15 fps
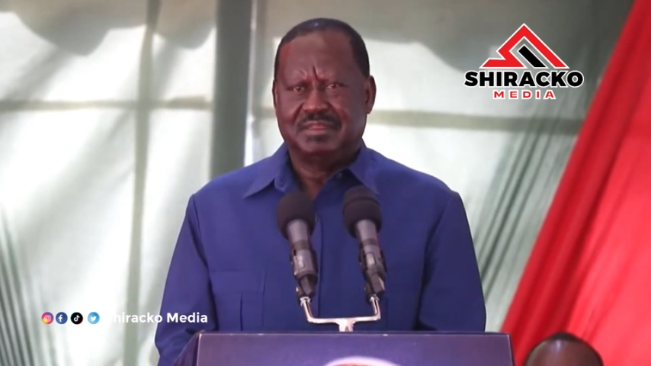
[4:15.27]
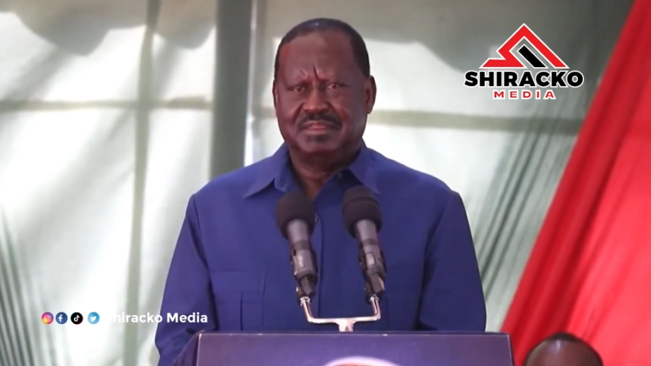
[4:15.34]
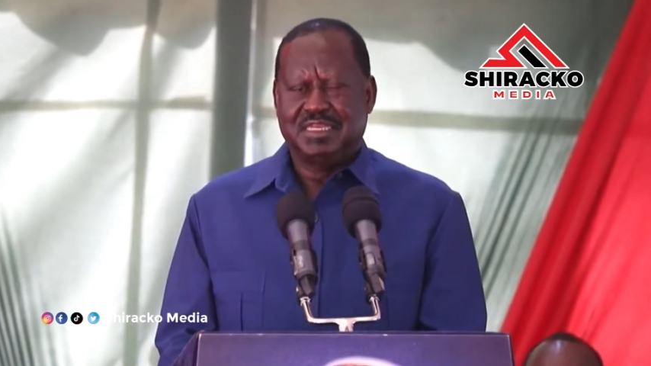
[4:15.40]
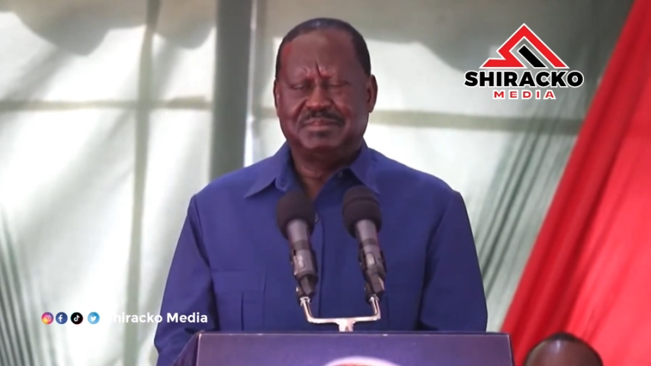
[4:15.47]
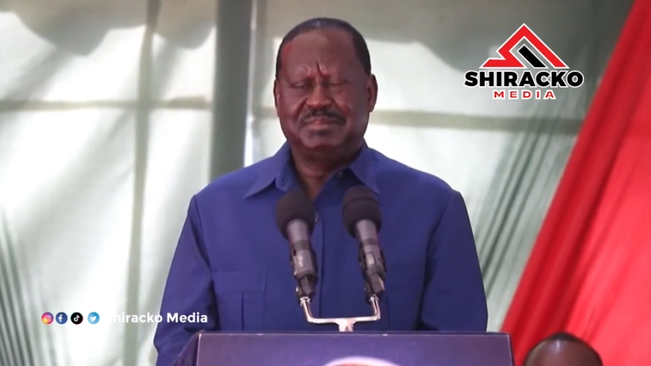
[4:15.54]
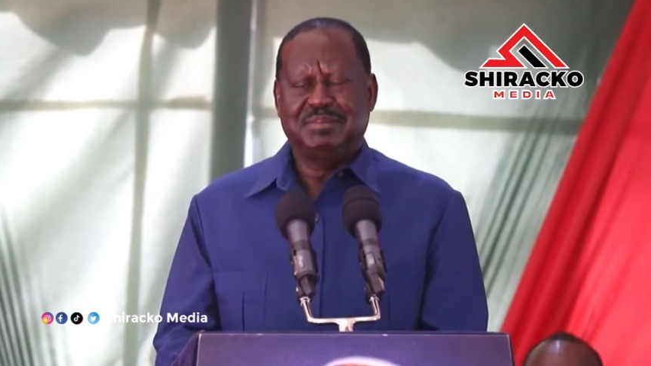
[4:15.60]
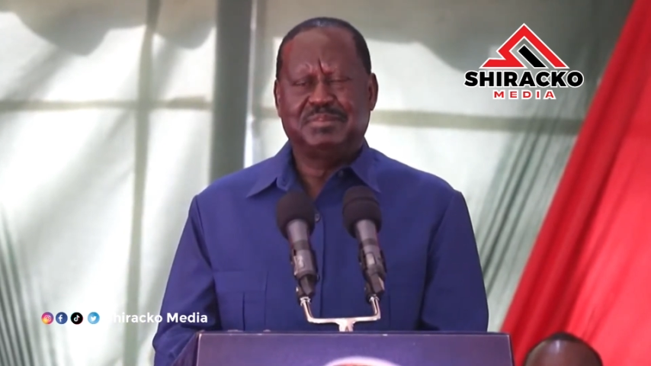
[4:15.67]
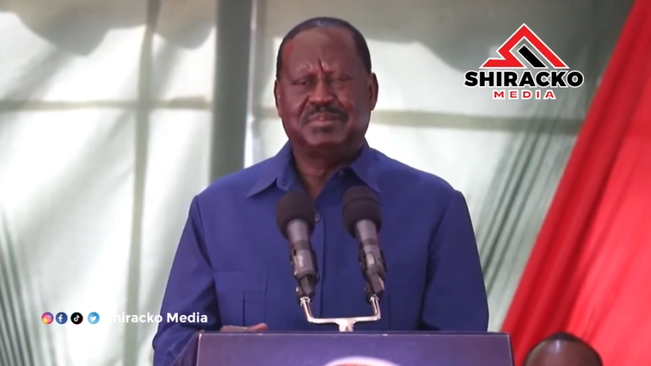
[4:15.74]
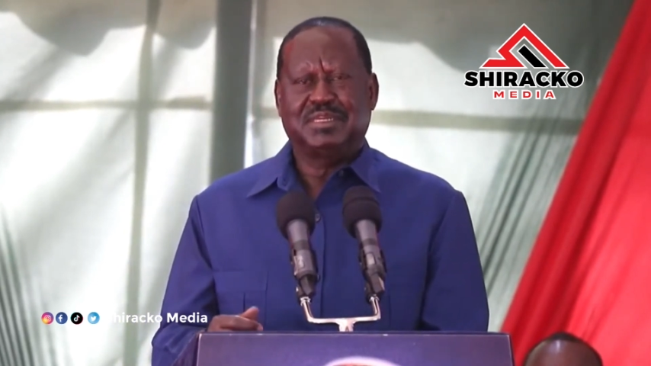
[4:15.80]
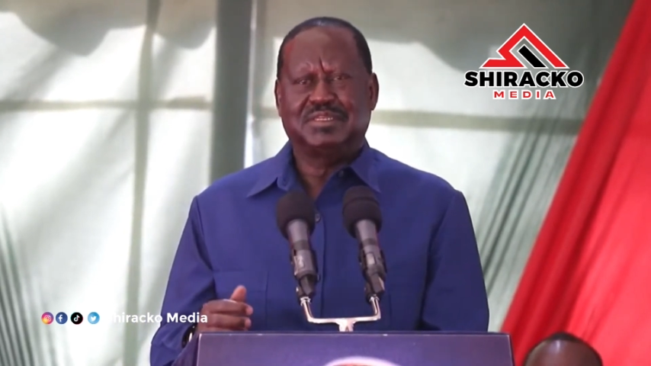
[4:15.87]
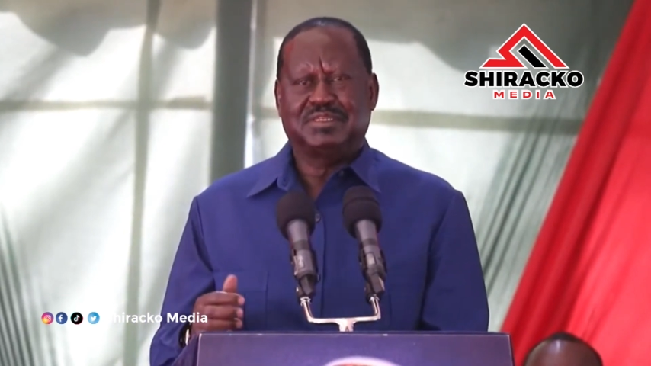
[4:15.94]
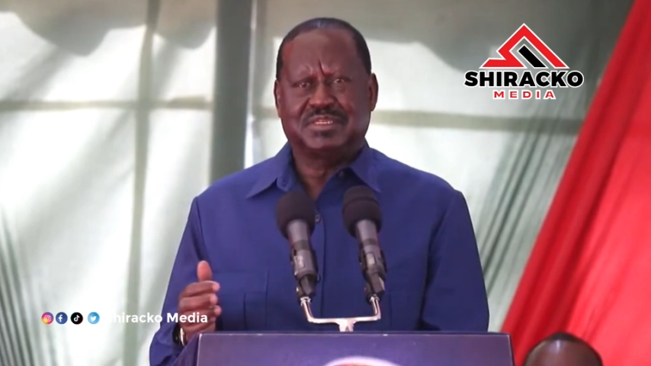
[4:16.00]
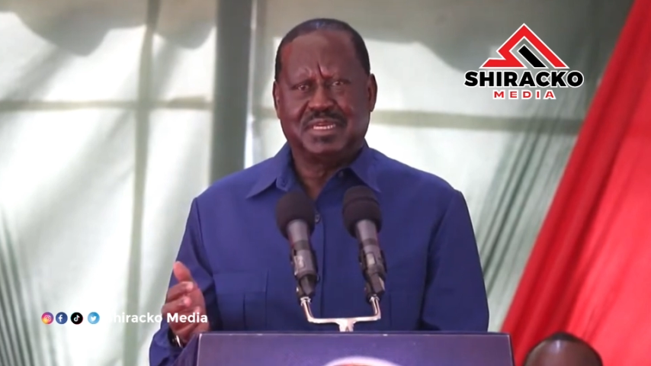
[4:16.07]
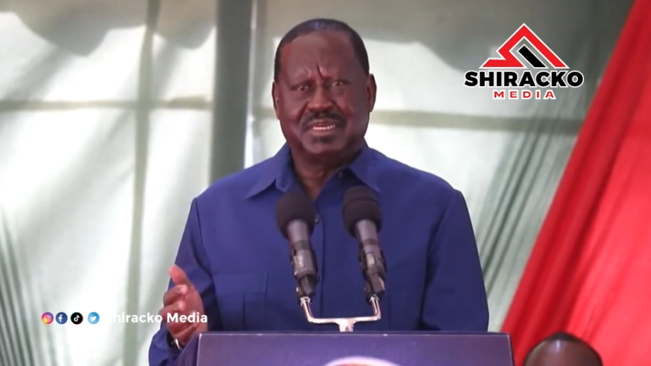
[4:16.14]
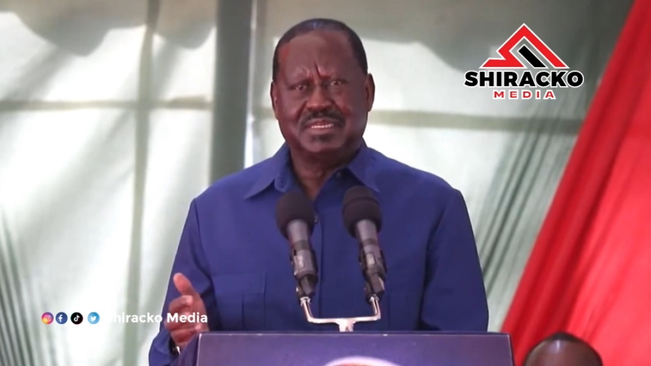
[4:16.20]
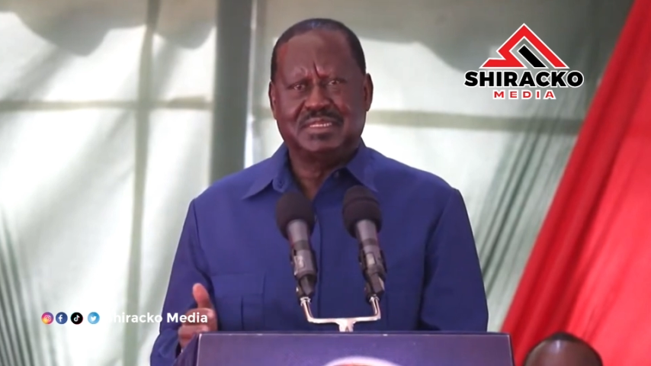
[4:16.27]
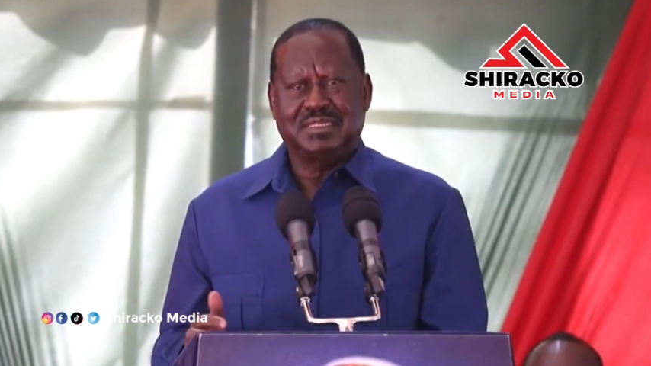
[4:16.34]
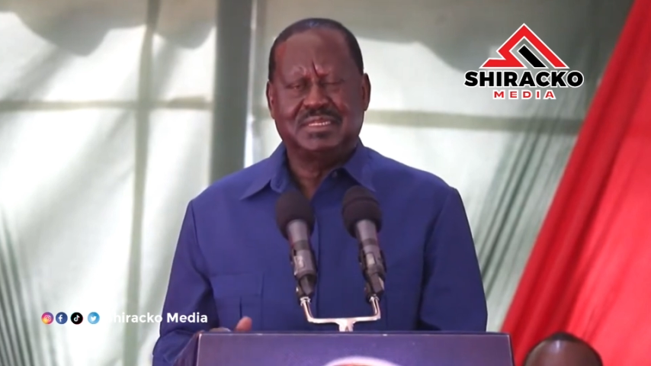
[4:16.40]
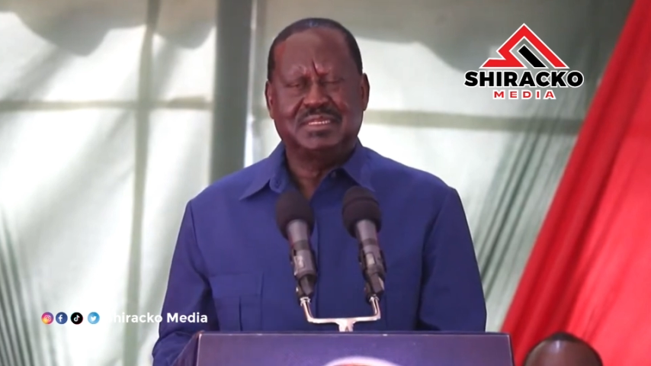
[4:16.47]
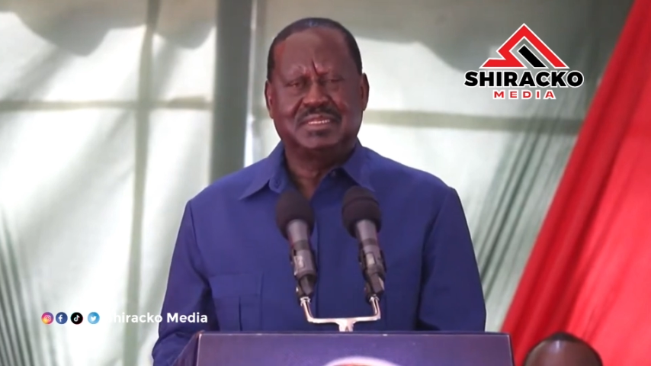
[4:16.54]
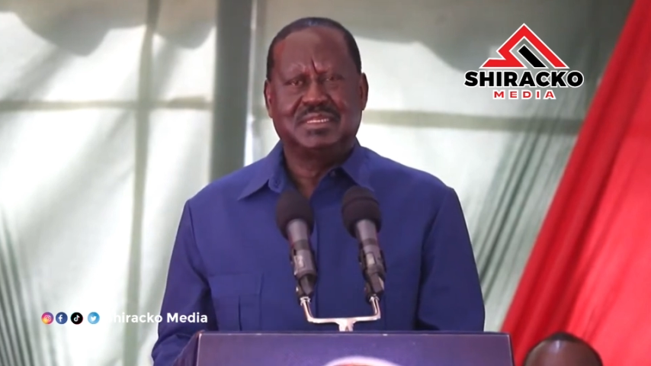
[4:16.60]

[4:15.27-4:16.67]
These people had said